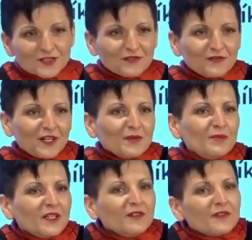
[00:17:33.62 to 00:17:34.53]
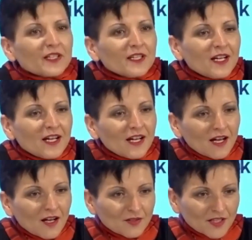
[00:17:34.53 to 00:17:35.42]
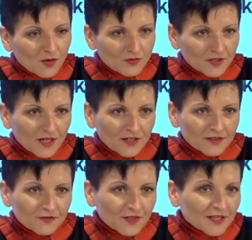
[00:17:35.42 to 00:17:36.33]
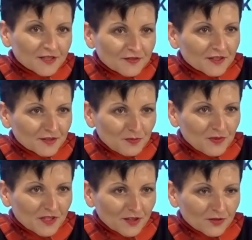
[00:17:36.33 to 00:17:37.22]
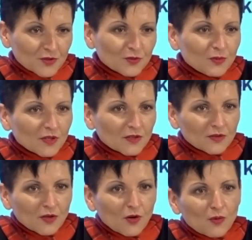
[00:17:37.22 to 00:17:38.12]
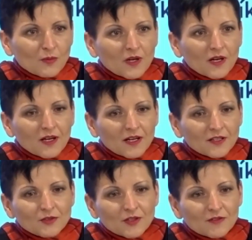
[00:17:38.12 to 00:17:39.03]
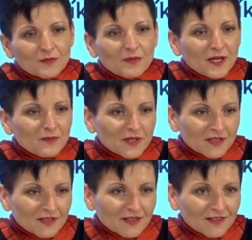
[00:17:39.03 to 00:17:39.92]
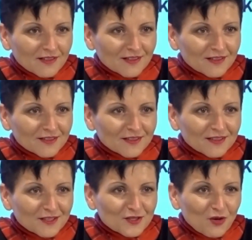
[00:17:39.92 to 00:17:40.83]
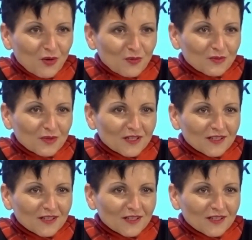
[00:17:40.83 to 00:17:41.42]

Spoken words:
Just very briefly, now we are in a very difficult period. You work on home, you have a baby at home.